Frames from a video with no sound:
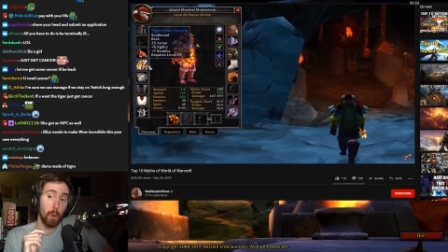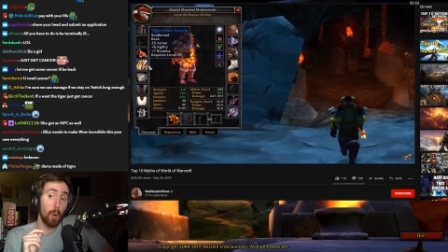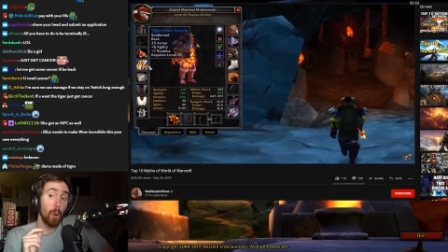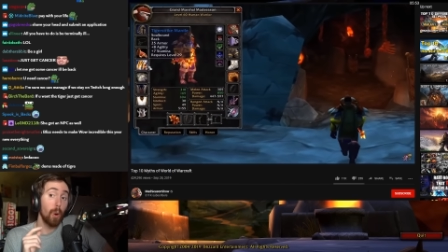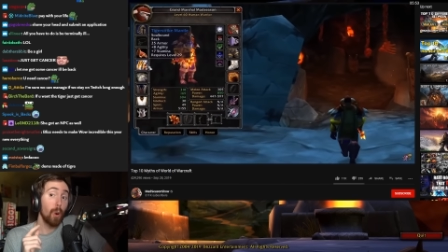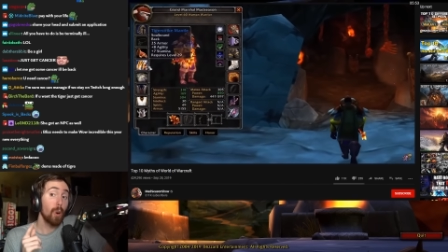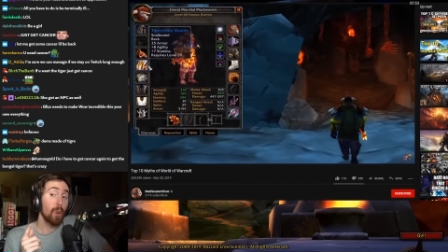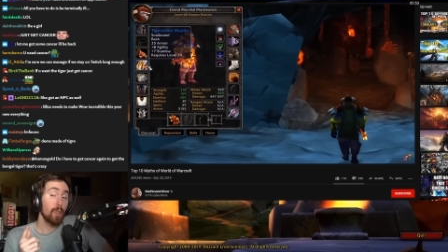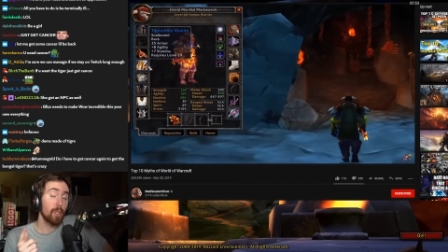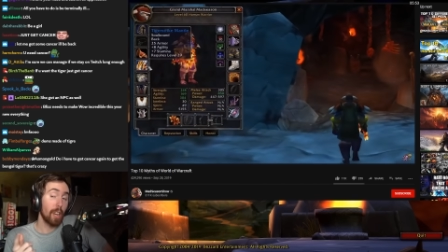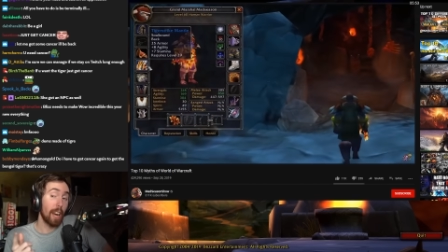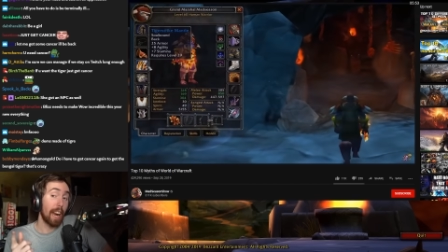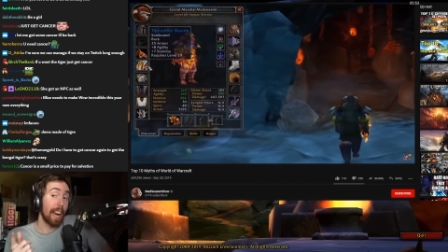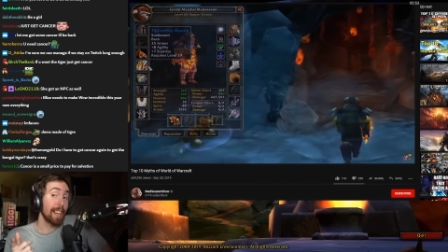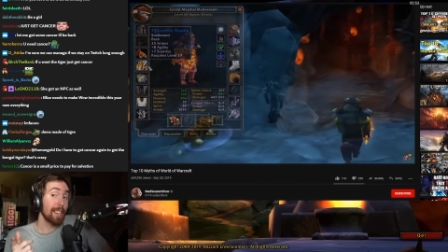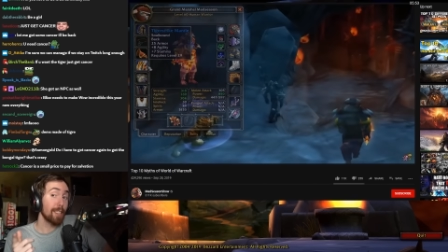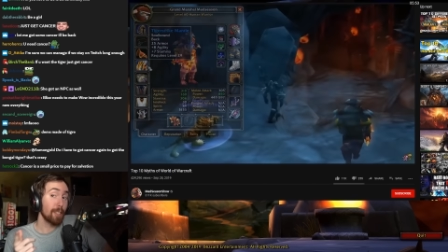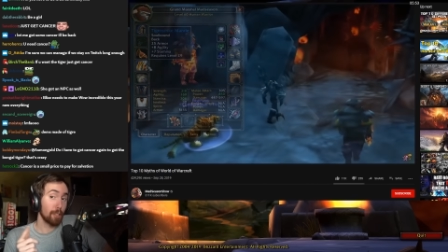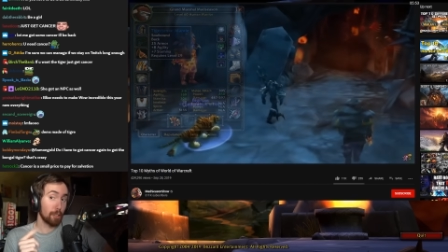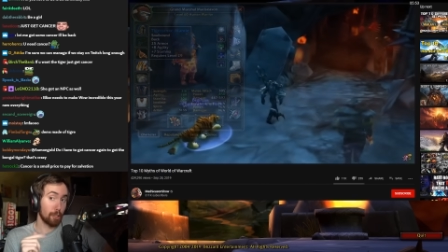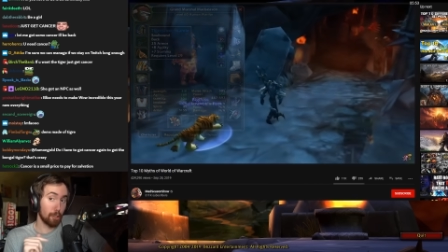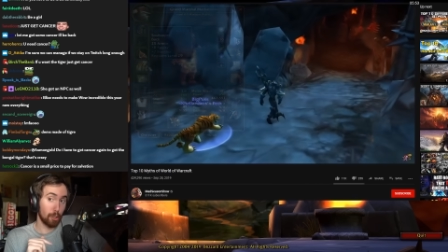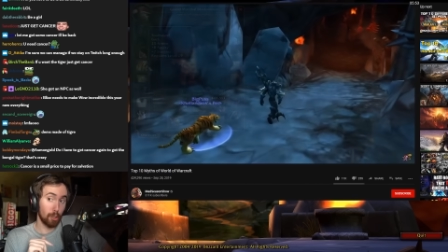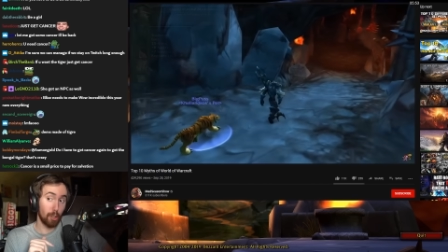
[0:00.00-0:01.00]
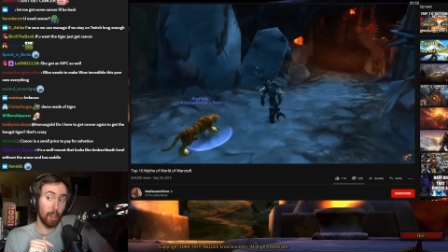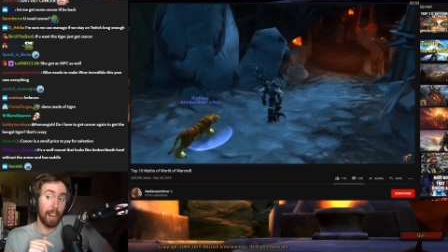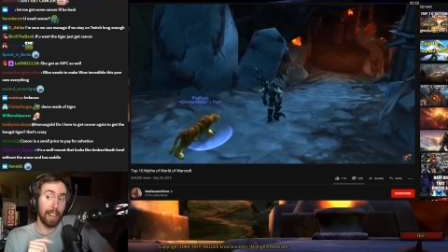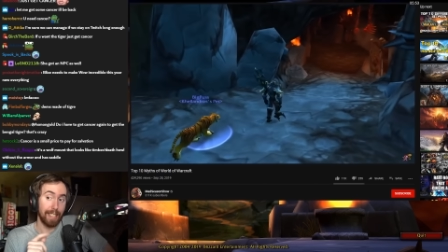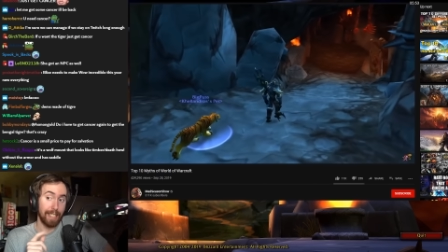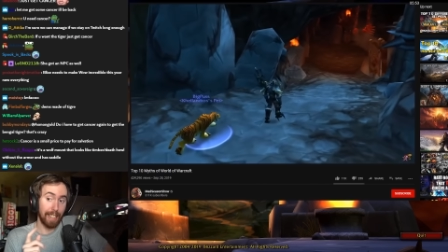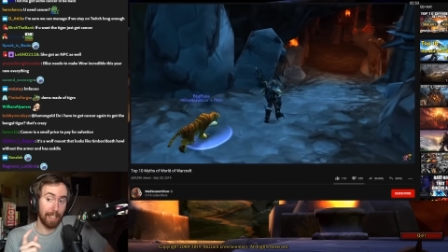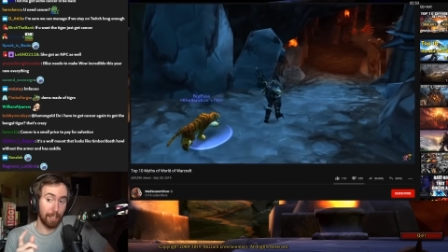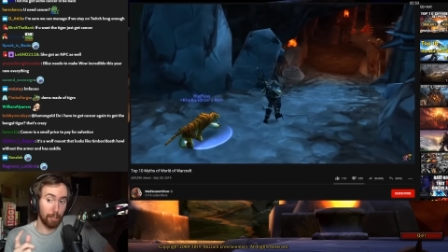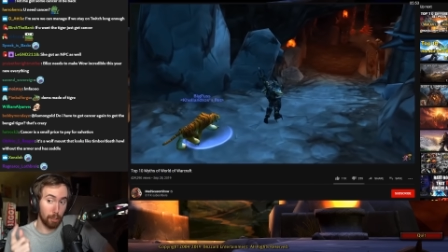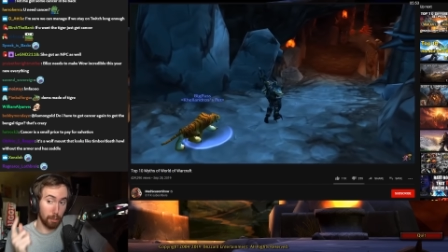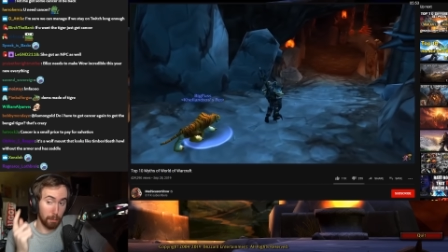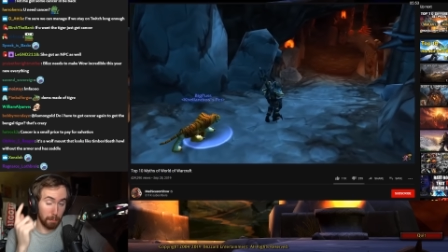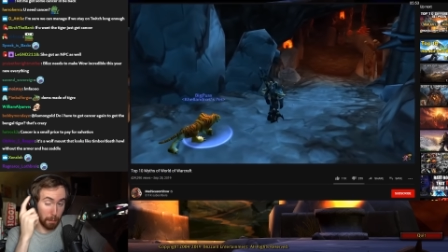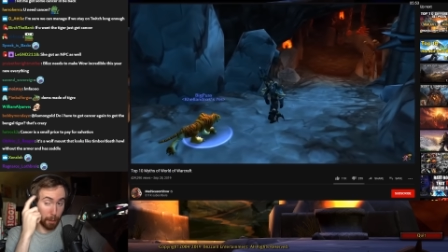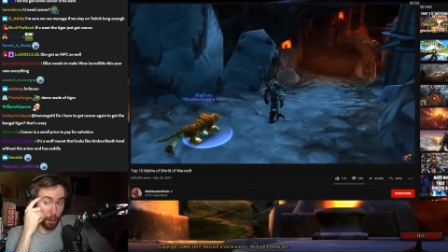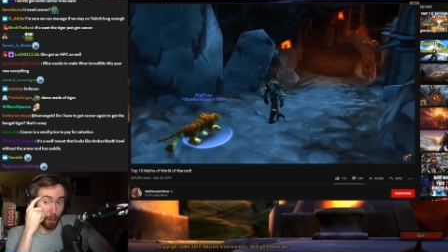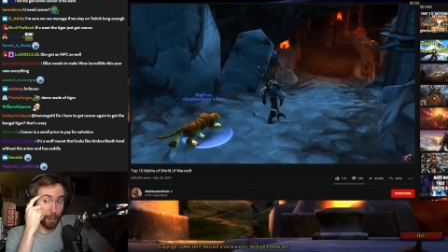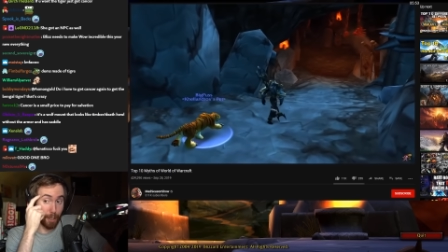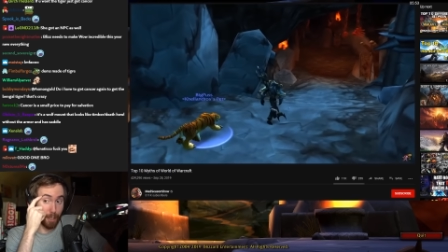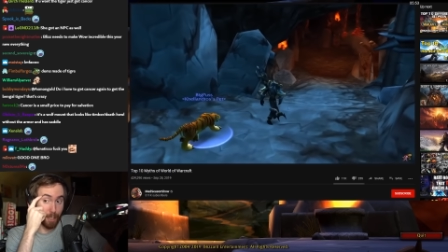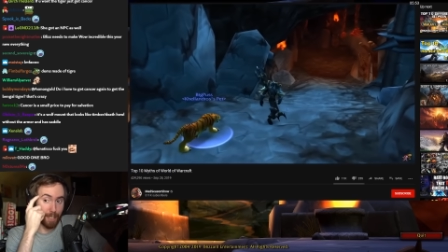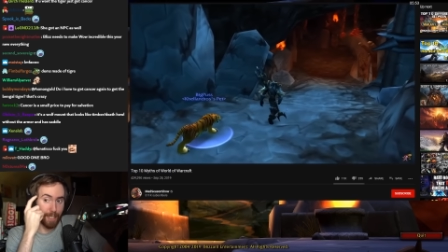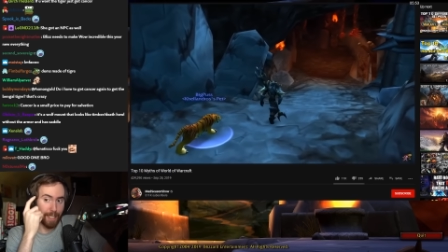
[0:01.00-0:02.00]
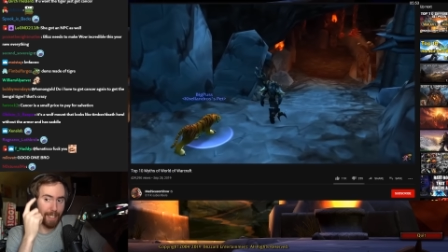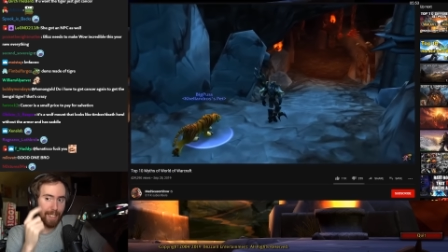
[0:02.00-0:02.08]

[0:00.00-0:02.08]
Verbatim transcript: Oh, tiger strike. That's to be smart.